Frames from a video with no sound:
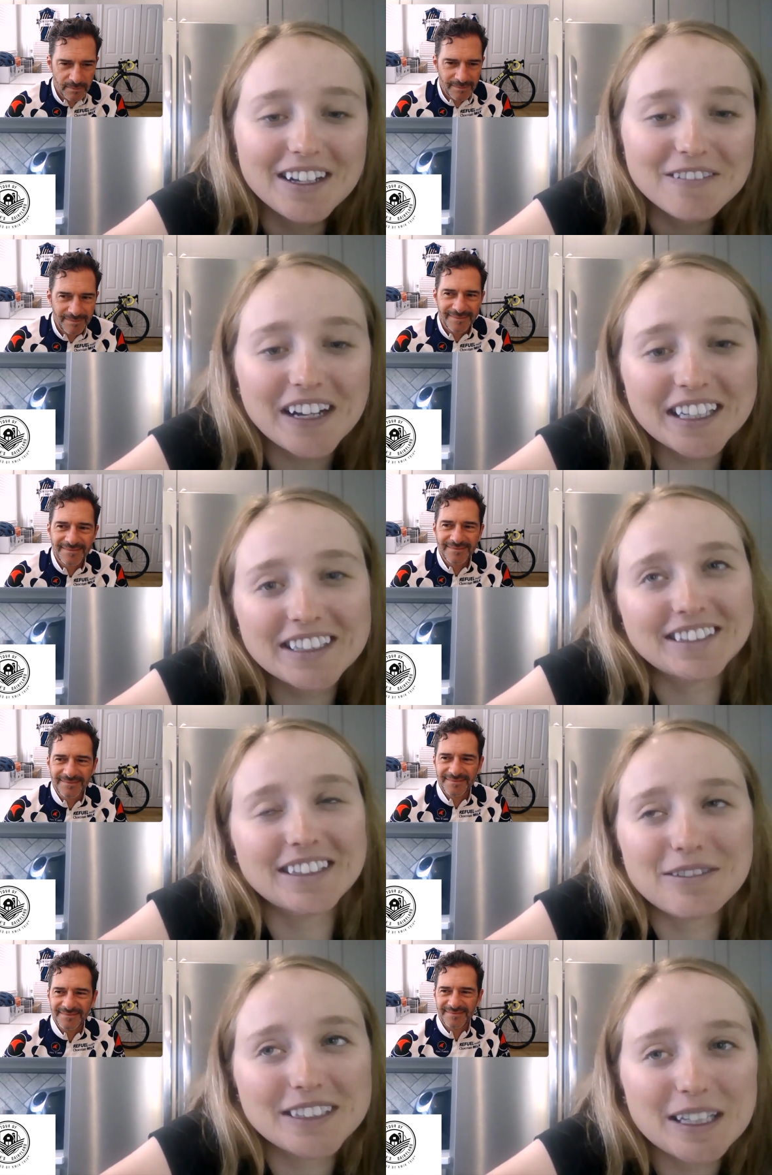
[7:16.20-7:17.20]

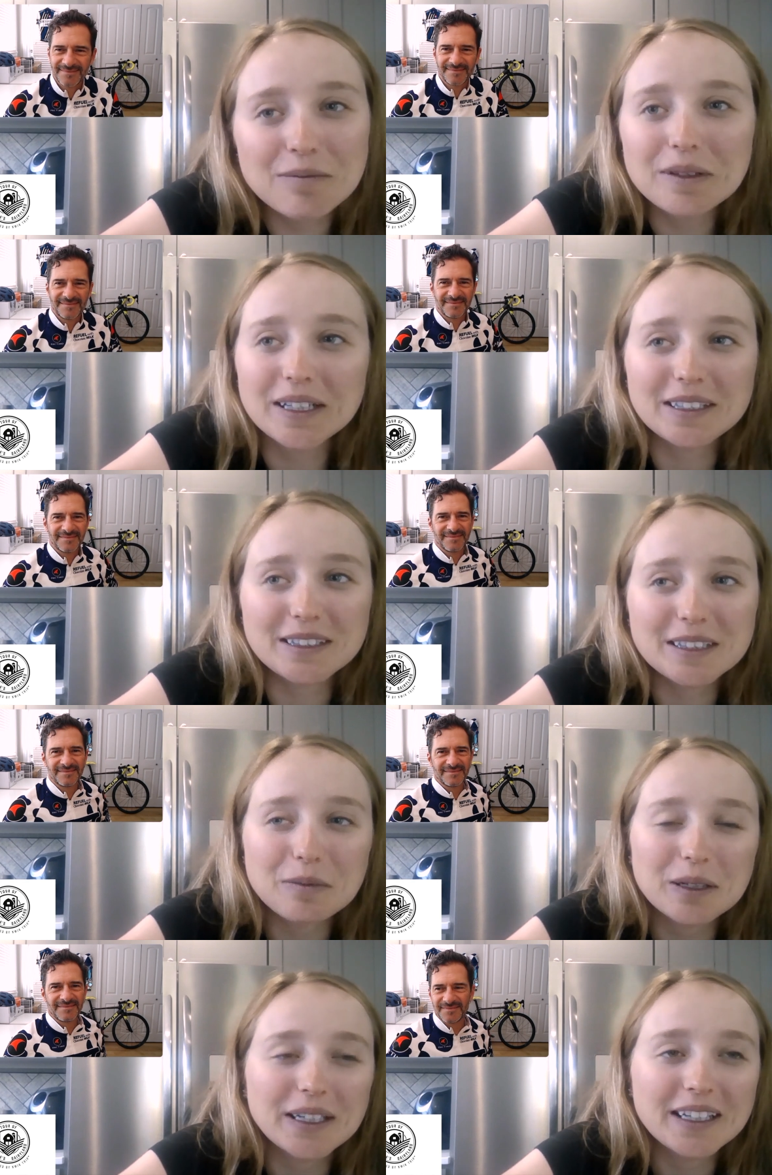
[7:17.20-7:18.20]
Speaker 1: resembling a
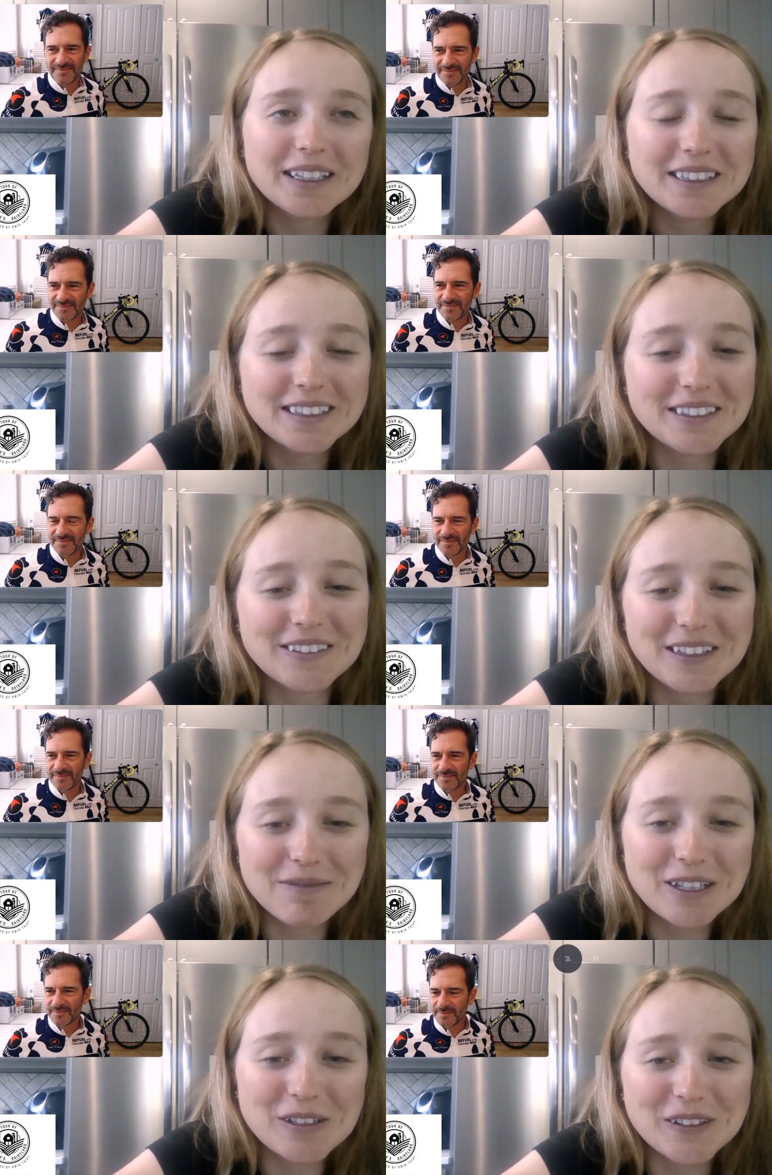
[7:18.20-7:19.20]
spring, so I'm
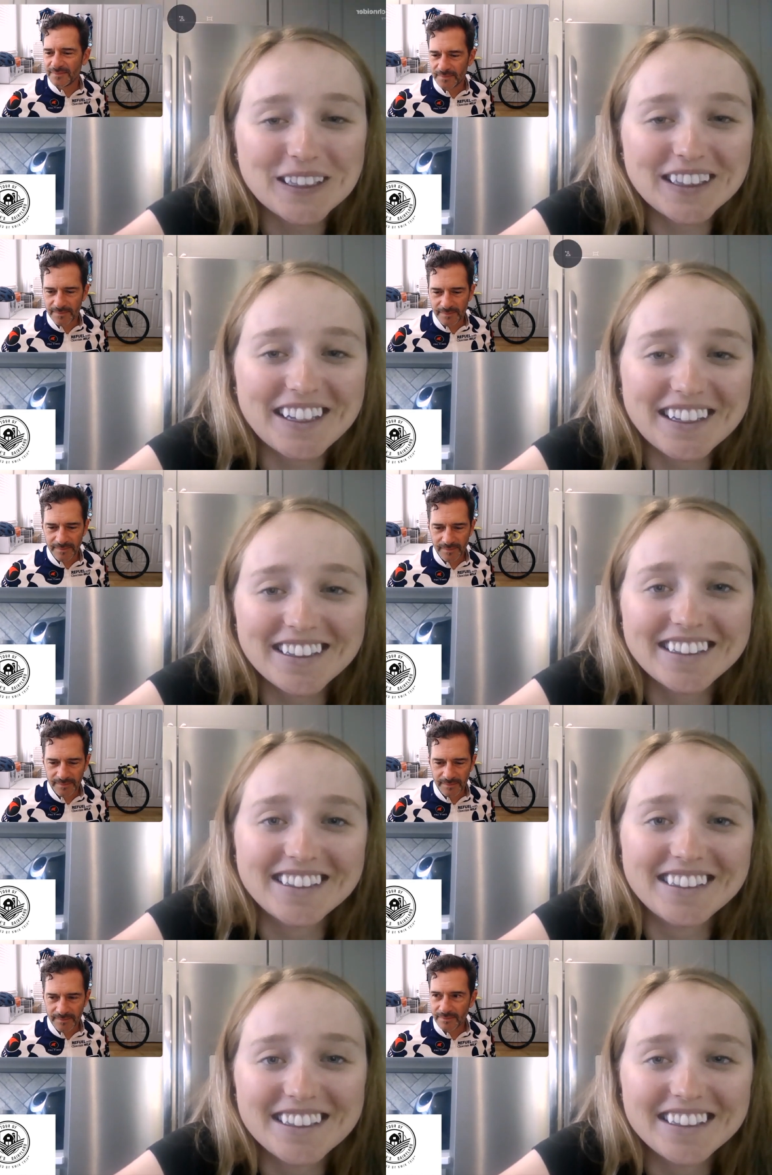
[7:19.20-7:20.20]
enjoying that.
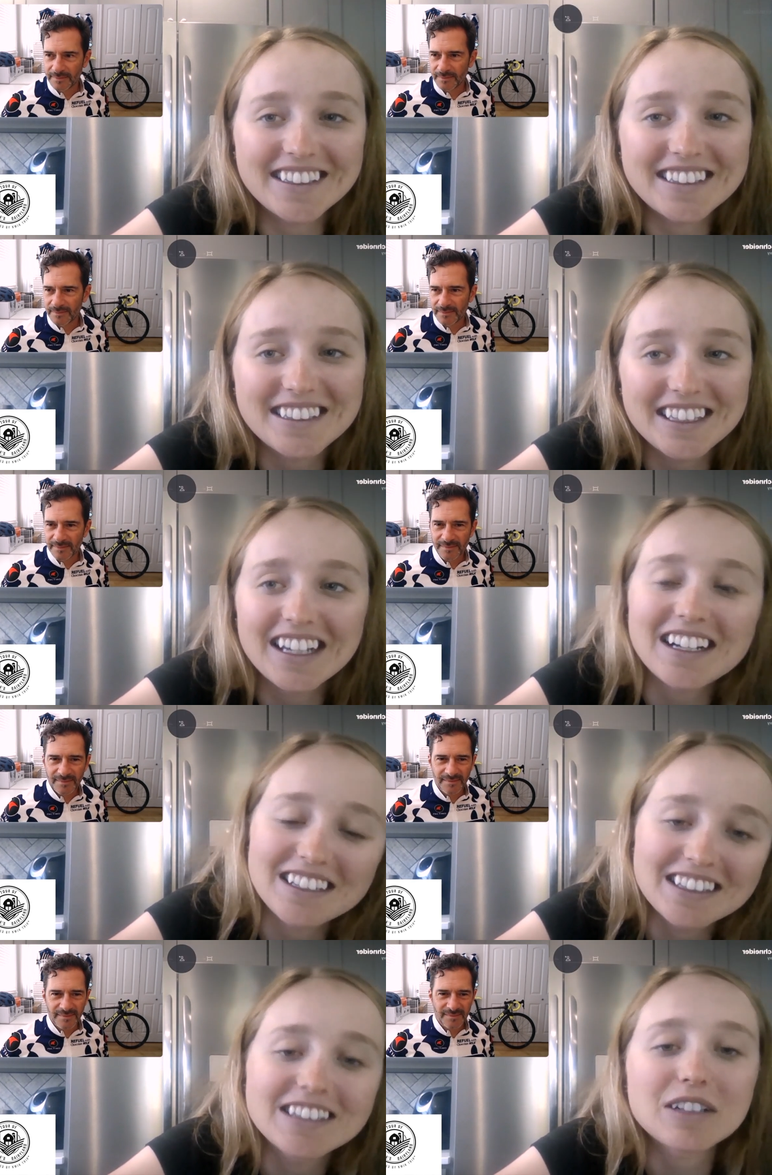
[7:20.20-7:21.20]
And yeah,
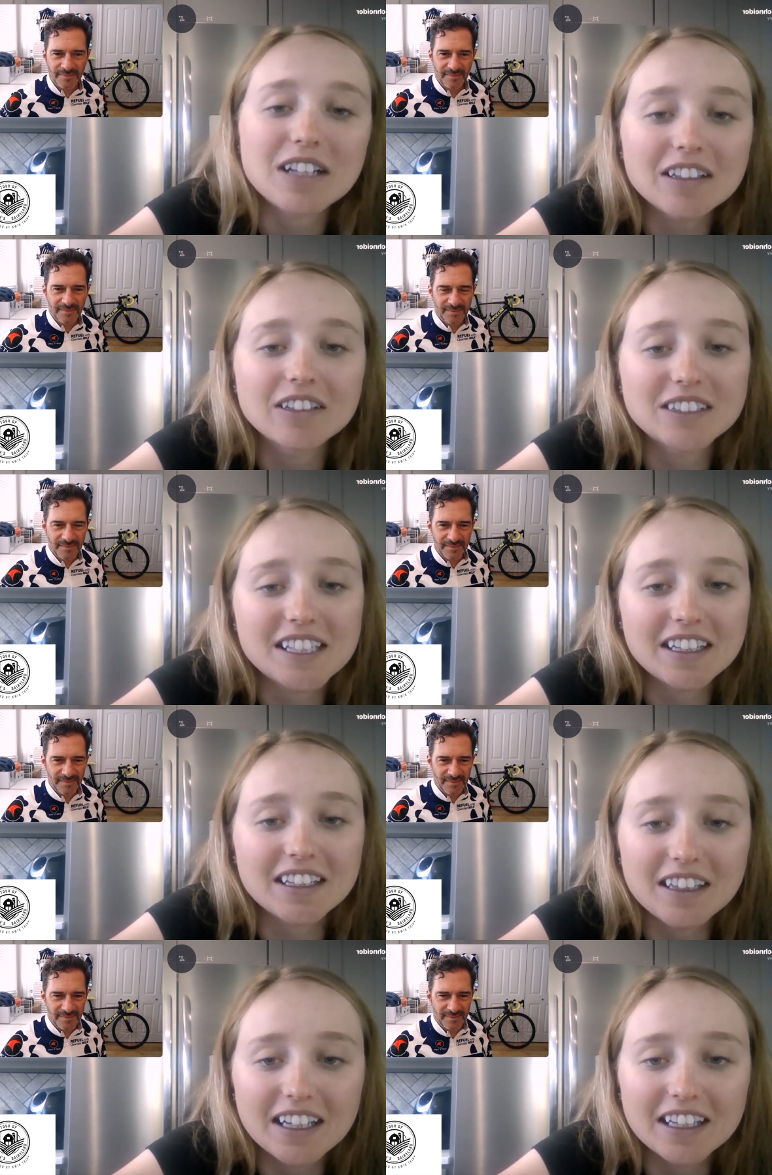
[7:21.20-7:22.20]
I'll use
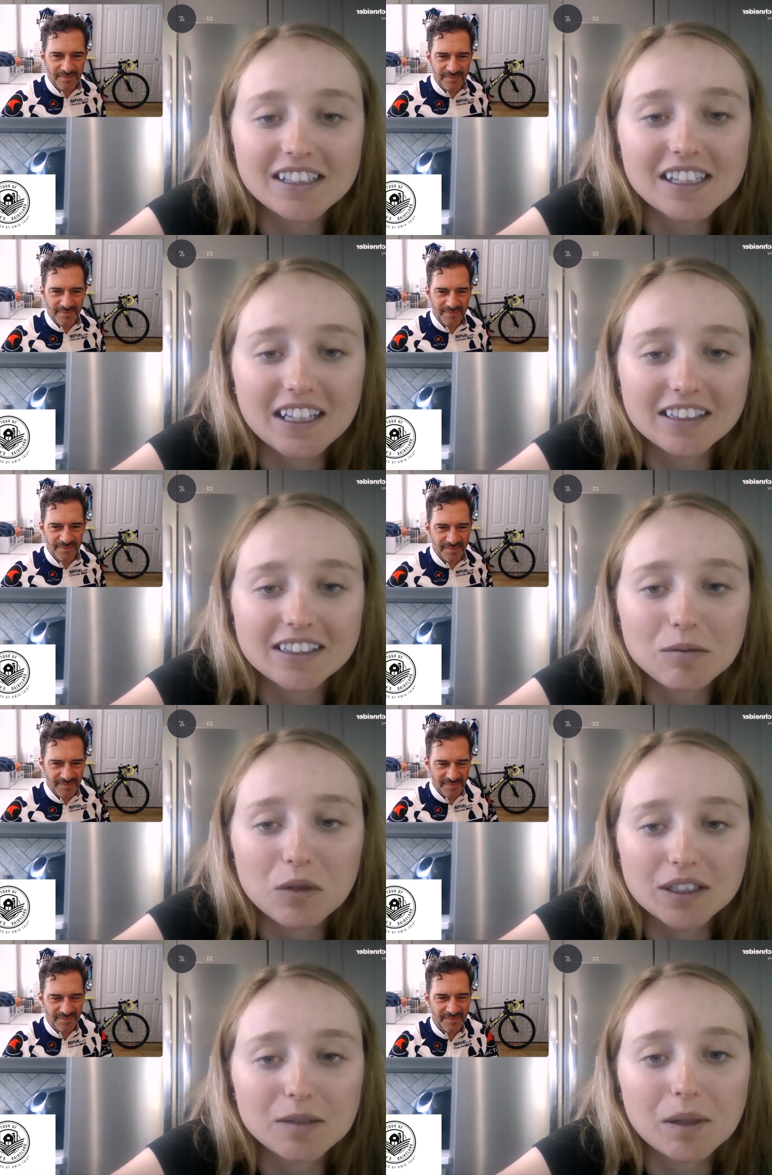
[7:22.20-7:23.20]
Dairyland to get some
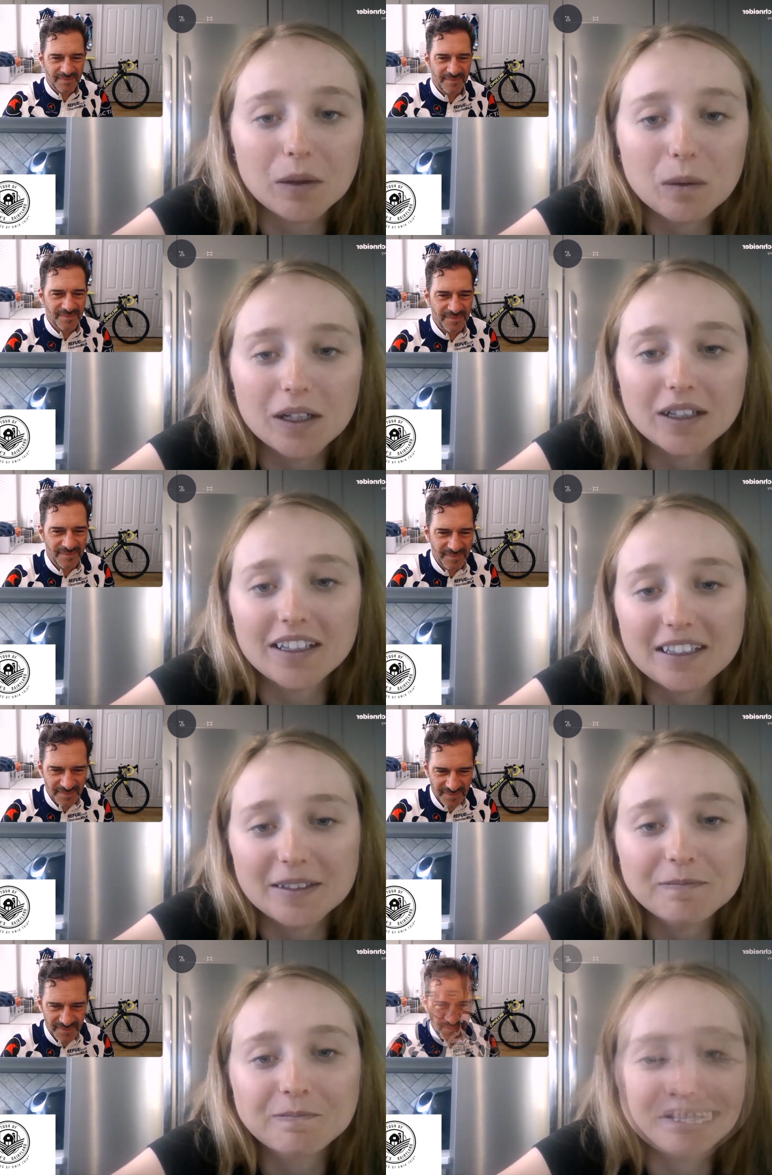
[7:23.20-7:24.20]
more speed work in.
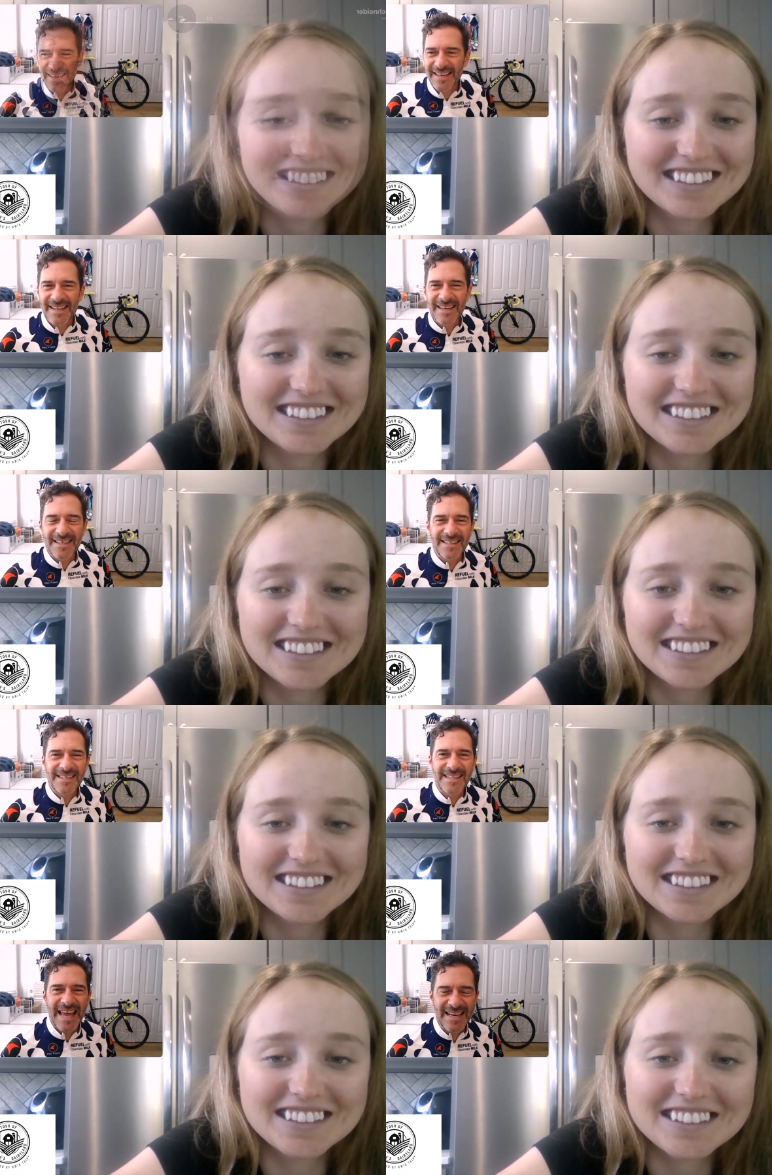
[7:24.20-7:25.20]
Speaker 2: A
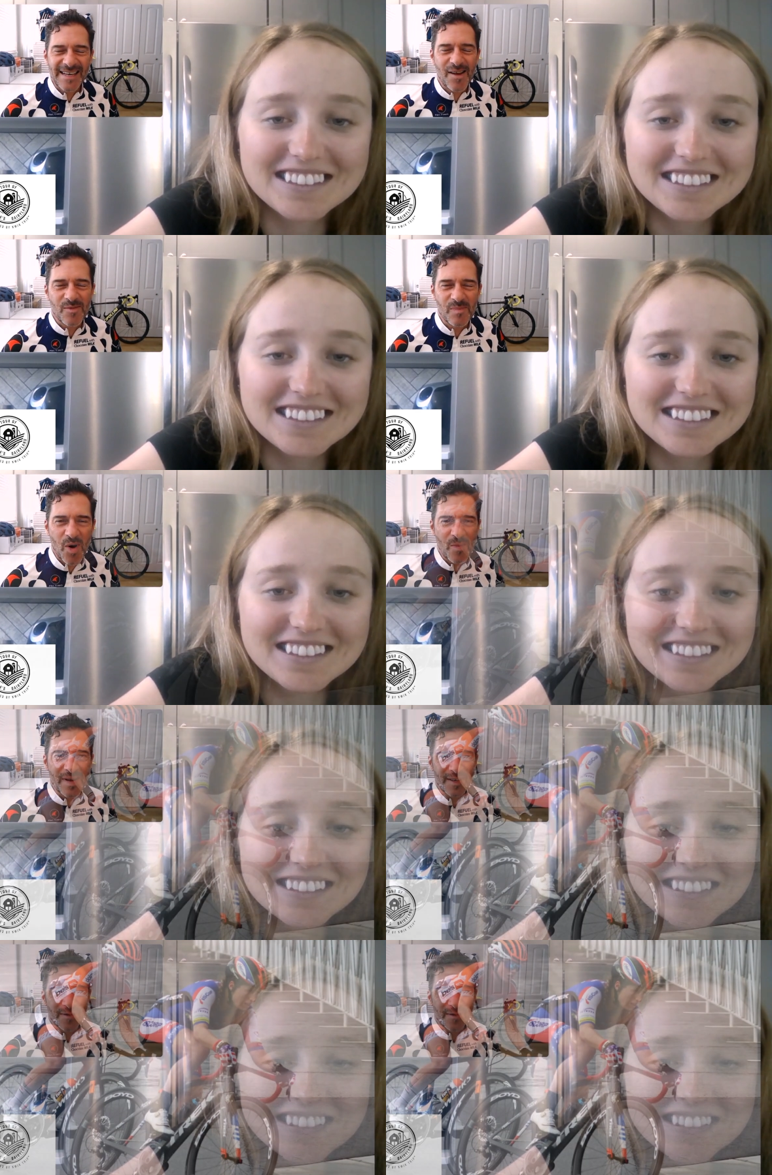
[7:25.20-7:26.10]
standout moment